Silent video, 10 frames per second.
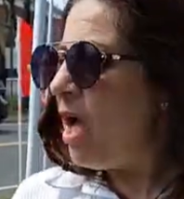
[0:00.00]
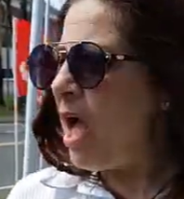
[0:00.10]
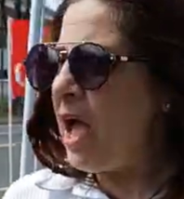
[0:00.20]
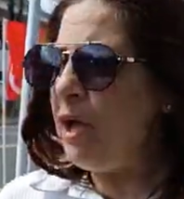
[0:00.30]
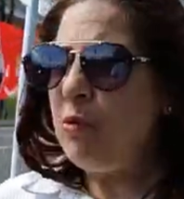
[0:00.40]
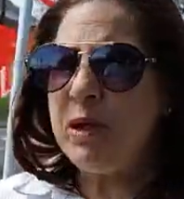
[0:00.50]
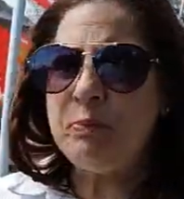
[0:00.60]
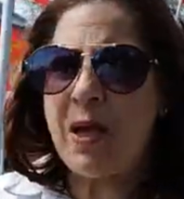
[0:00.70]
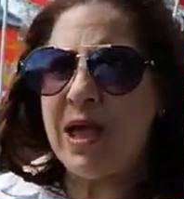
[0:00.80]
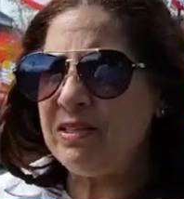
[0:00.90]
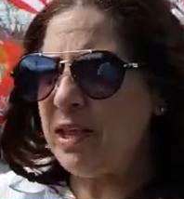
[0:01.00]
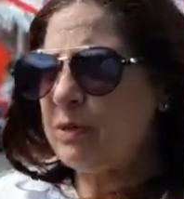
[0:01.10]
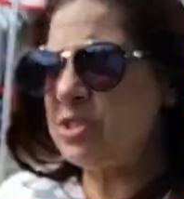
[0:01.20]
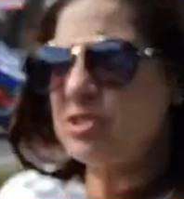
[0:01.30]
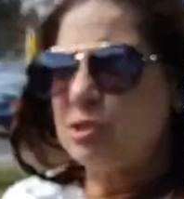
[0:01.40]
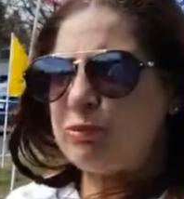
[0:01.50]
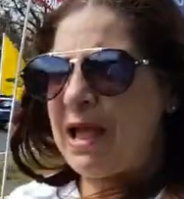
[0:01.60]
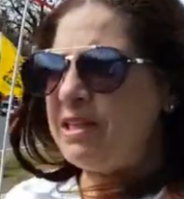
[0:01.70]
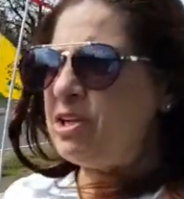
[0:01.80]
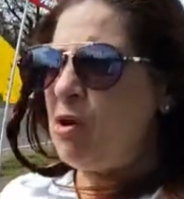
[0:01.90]
I went by, there was this
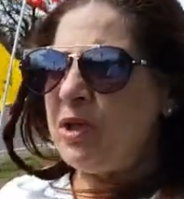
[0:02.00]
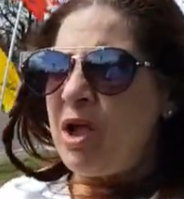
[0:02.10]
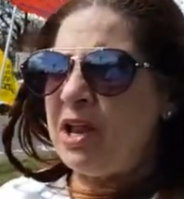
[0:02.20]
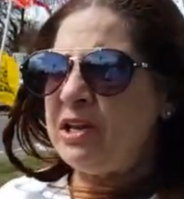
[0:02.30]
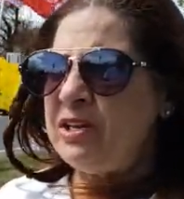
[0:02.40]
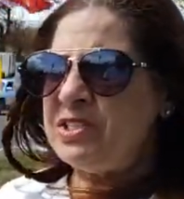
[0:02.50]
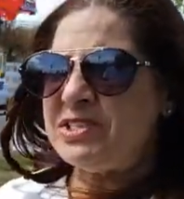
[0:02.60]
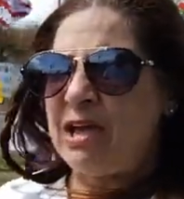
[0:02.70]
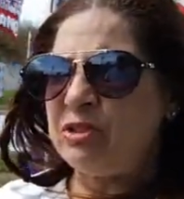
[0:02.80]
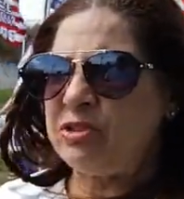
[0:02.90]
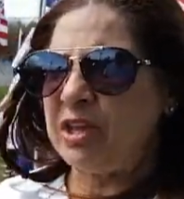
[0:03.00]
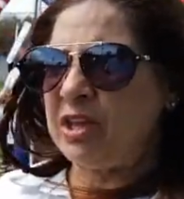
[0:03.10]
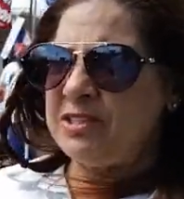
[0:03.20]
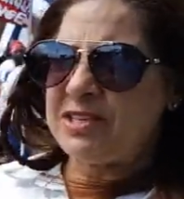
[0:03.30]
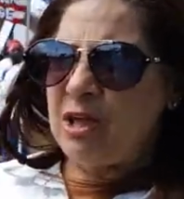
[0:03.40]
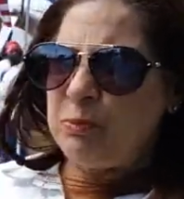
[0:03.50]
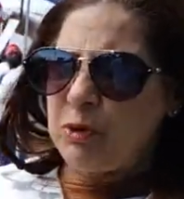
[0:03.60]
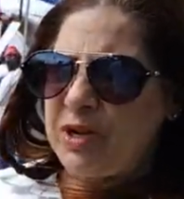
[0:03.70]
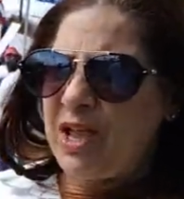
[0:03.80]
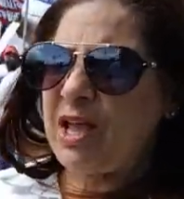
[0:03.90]
rally going on in
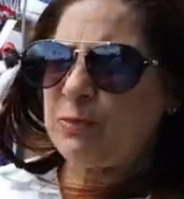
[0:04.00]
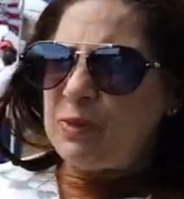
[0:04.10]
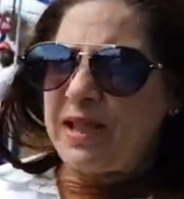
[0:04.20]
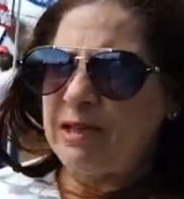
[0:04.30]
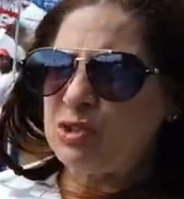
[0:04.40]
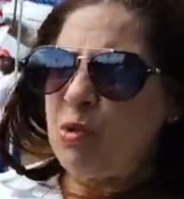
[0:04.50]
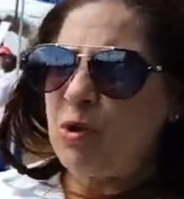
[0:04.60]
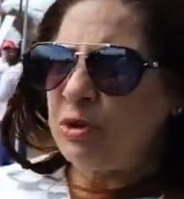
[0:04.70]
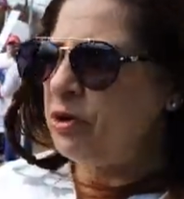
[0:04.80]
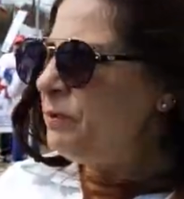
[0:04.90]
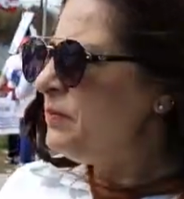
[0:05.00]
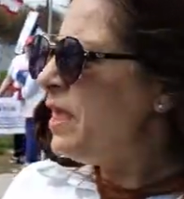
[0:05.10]
Southbury at Playhouse Corner,